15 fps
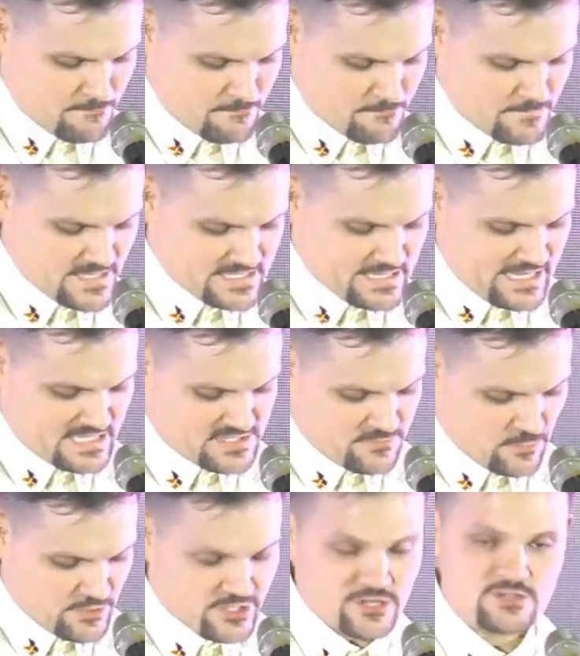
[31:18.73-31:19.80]
These last four
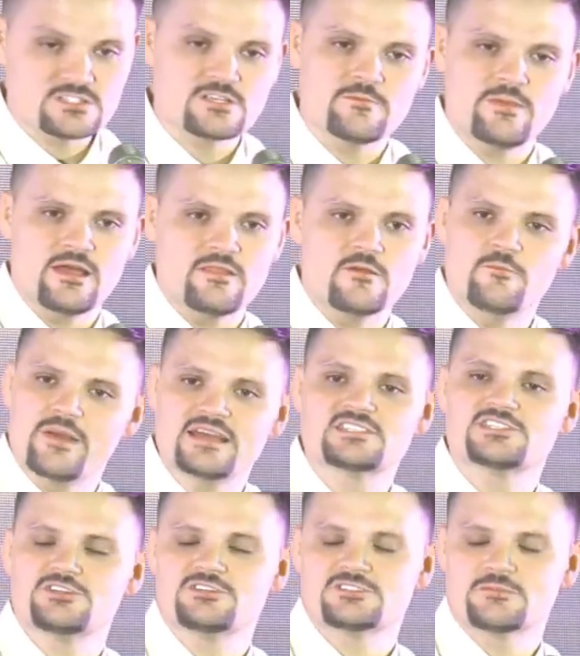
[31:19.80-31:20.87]
years have been the best
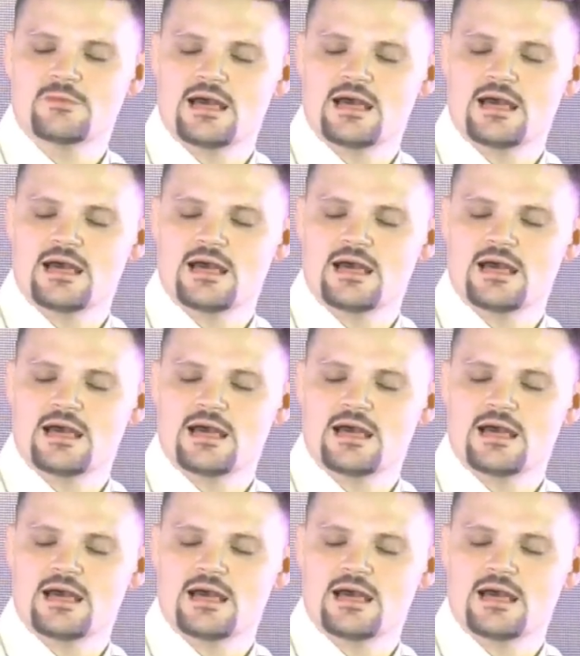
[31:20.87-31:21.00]
years of